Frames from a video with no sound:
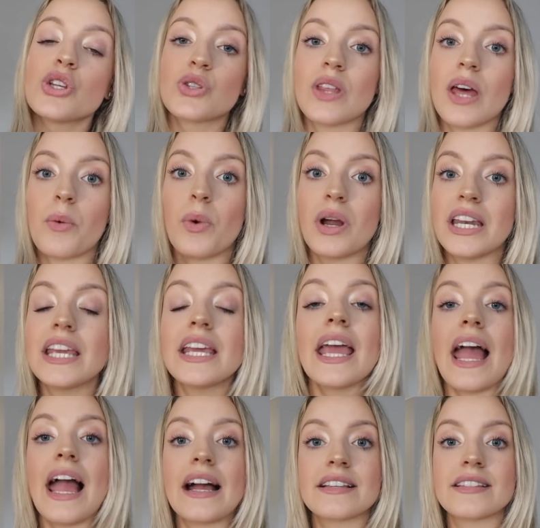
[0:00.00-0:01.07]
so that when
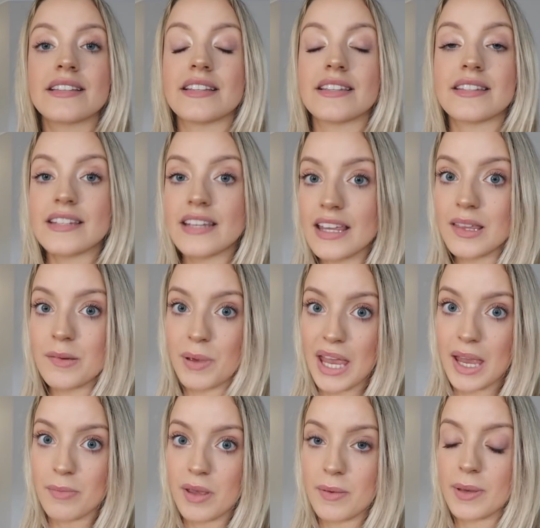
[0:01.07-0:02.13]
he asks to see the
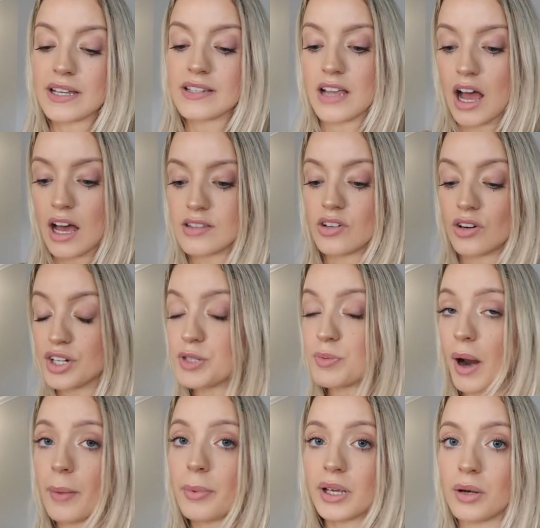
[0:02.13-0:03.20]
baby, because odds are he's
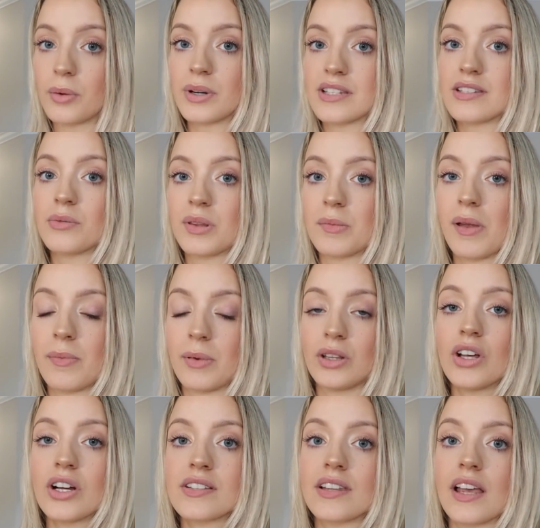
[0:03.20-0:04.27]
probably gonna wanna see what the baby
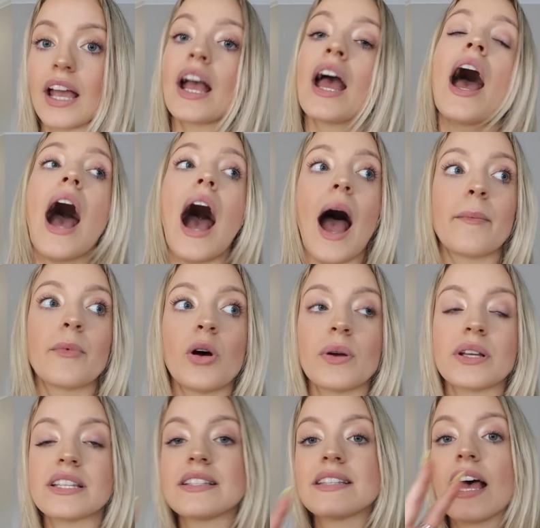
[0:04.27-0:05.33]
looks like, I'm
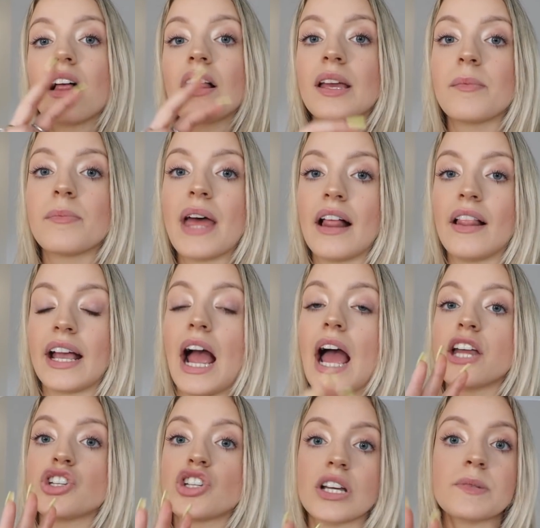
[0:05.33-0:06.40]
going to tell him that like
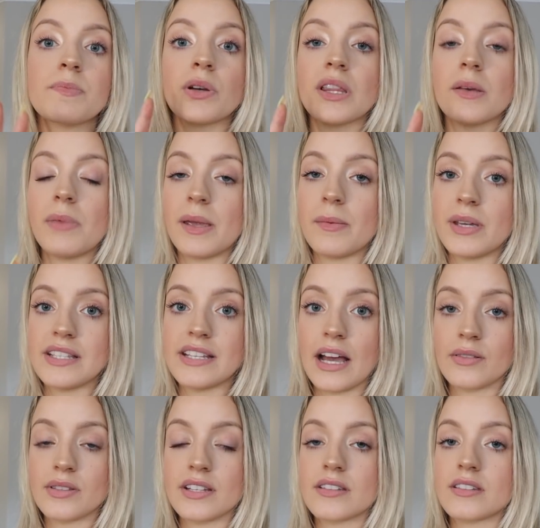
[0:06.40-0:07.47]
I just put the baby
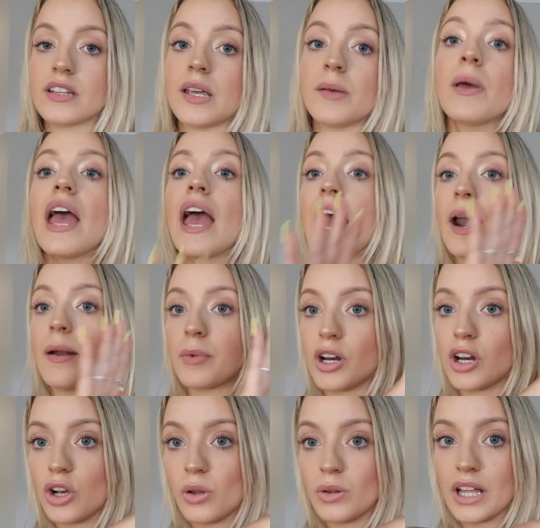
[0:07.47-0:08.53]
down to sleep and I'm
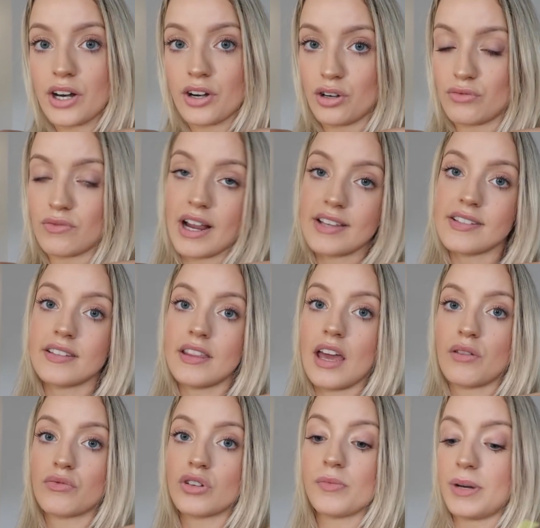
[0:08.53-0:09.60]
gonna go let her rest in
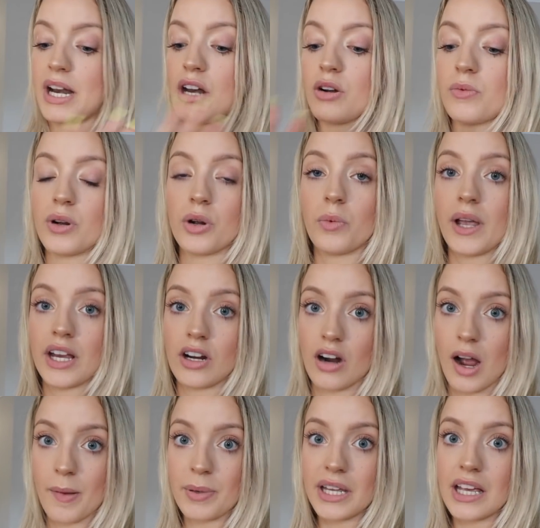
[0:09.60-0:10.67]
that room and I don't wanna wake
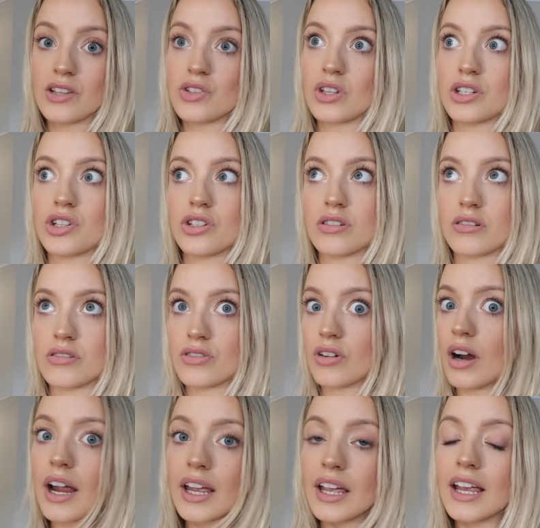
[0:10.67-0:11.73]
her up again so that she starts
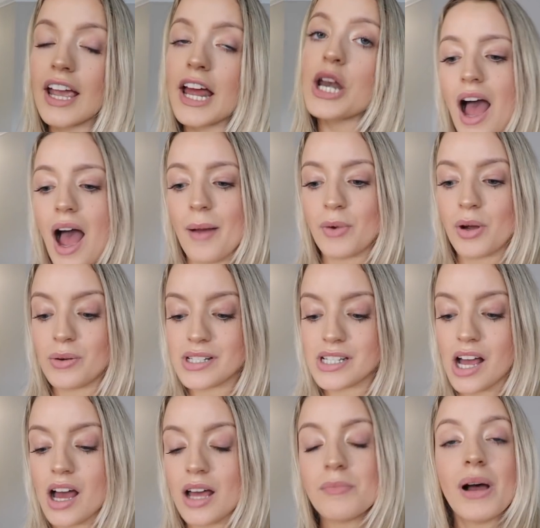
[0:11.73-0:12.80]
crying again. I'm going
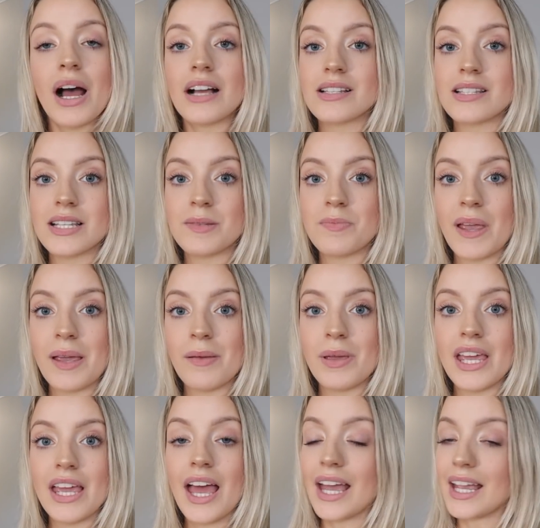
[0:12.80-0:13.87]
to unbox this
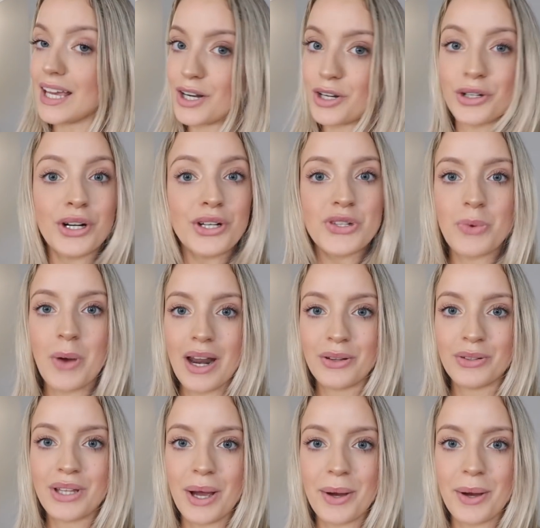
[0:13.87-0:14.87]
baby and get her all swaddled